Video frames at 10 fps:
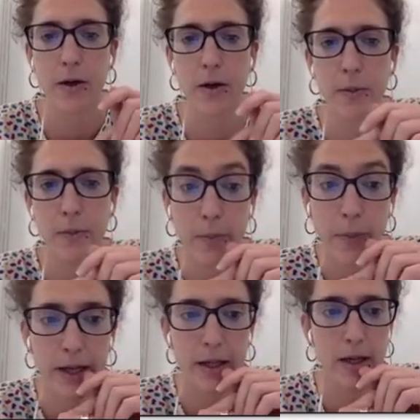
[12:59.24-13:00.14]

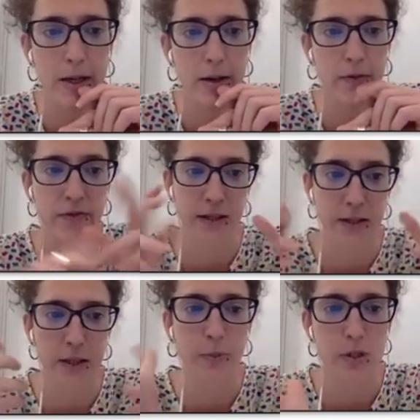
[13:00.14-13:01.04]
make a
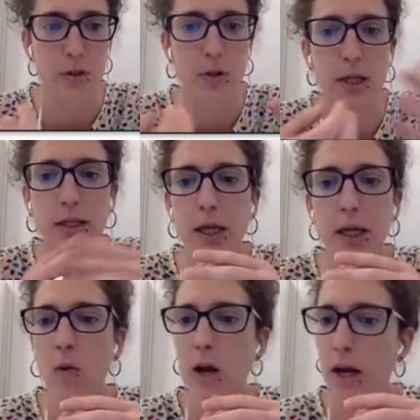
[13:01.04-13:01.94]
funding possibility,
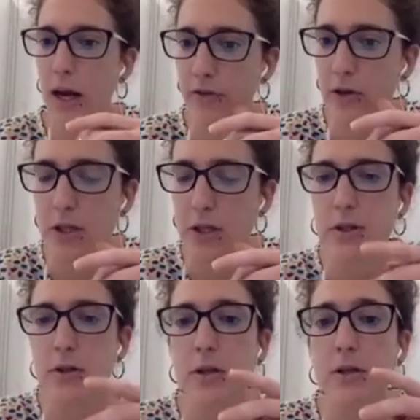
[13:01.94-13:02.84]
and Wildlife
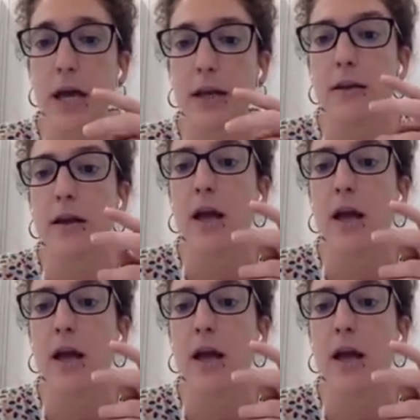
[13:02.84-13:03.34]
Conservation Society.